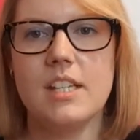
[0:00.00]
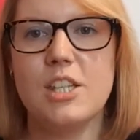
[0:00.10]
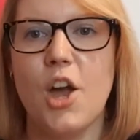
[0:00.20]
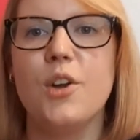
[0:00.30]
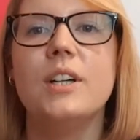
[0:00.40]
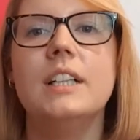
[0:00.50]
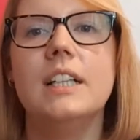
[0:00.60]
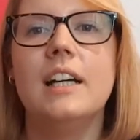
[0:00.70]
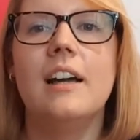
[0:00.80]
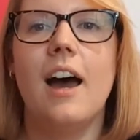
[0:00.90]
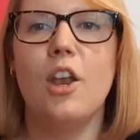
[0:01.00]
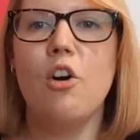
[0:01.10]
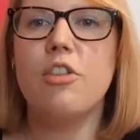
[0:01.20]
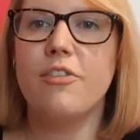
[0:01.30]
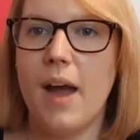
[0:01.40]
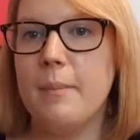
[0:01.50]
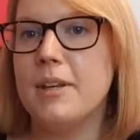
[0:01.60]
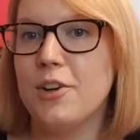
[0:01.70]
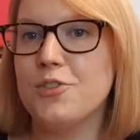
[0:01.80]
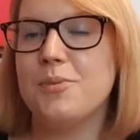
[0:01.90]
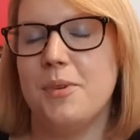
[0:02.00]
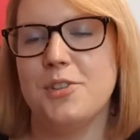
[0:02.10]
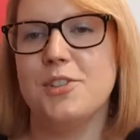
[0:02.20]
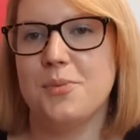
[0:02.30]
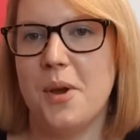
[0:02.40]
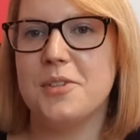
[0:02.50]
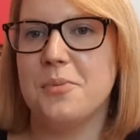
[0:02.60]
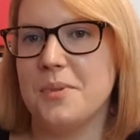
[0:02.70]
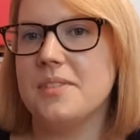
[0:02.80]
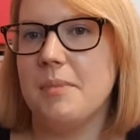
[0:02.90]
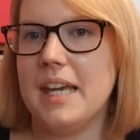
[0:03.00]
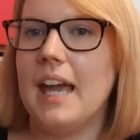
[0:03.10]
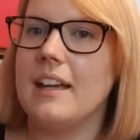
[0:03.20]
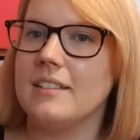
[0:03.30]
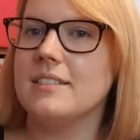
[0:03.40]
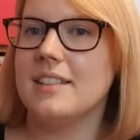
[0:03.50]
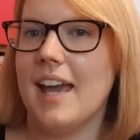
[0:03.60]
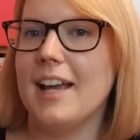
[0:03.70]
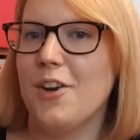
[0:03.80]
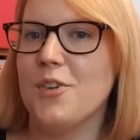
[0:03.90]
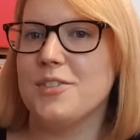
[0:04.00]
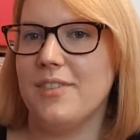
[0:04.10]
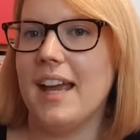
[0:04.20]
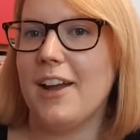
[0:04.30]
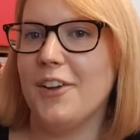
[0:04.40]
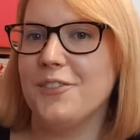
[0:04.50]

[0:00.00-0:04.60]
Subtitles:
So a lot of the family contributions were towards me getting lots of Lego,